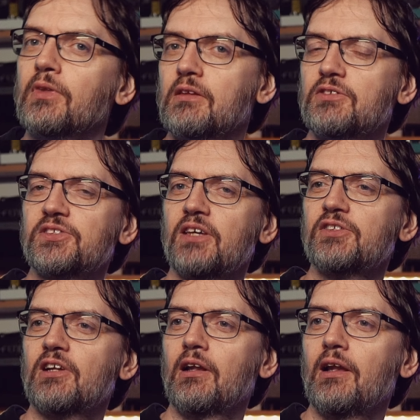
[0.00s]
Just gives
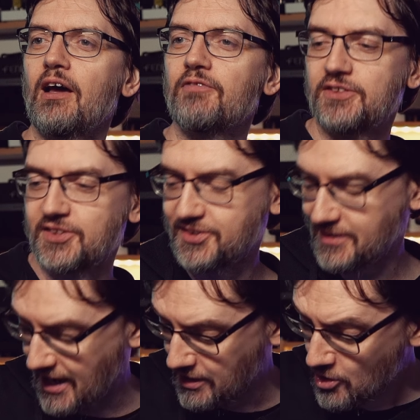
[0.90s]
you that lovely
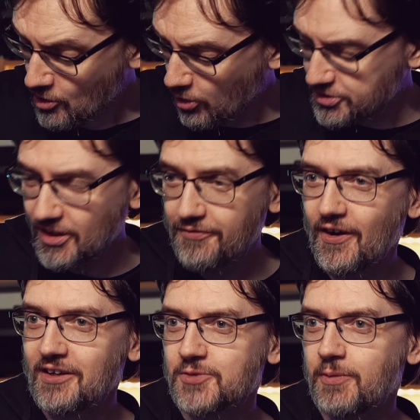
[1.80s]
sustain. Also, I
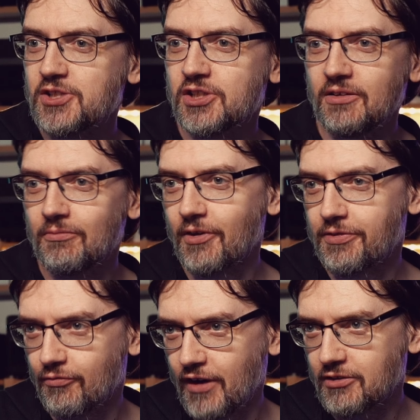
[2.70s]
find, especially with
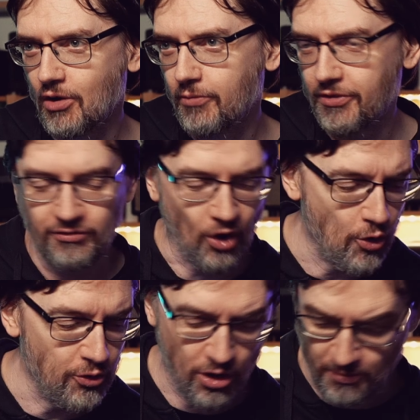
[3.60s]
the Red Comp with the
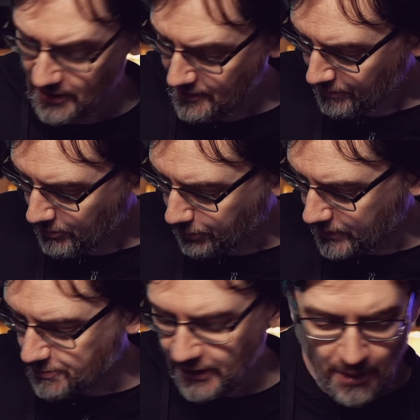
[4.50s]
tone knob,
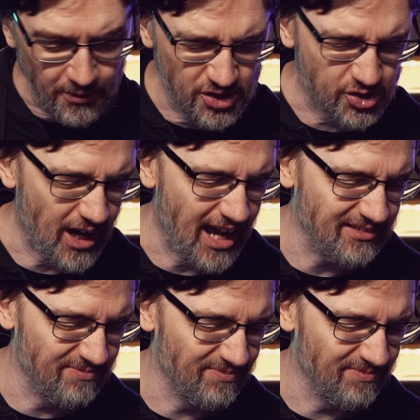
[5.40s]
bridge pickup on a Strat.